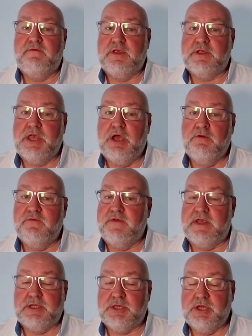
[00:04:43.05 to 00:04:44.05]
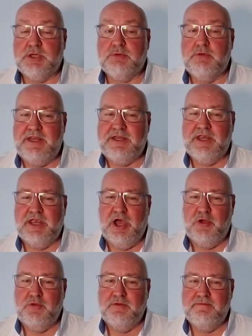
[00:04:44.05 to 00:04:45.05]
for yourself. It's just ready to
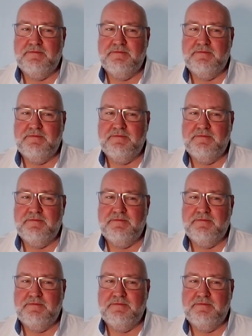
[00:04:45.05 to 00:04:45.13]
go.